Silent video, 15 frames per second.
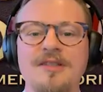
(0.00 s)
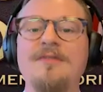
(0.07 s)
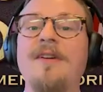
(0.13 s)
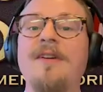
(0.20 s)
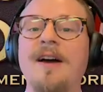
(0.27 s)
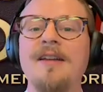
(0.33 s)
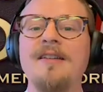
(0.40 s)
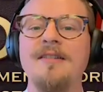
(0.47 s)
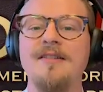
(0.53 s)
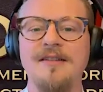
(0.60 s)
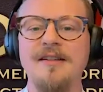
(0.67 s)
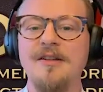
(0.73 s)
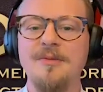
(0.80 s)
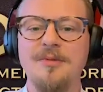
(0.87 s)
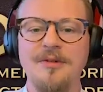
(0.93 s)
to just find
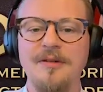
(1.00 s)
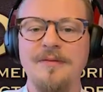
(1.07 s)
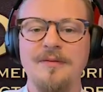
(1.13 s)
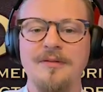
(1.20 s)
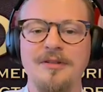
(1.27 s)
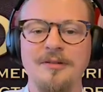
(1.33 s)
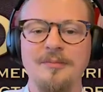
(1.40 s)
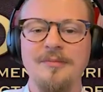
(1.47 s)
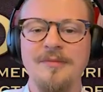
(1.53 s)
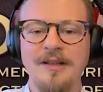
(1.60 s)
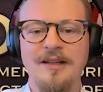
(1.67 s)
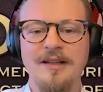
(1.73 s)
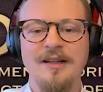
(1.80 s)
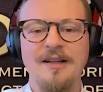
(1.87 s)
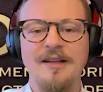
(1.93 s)
an inquiry form.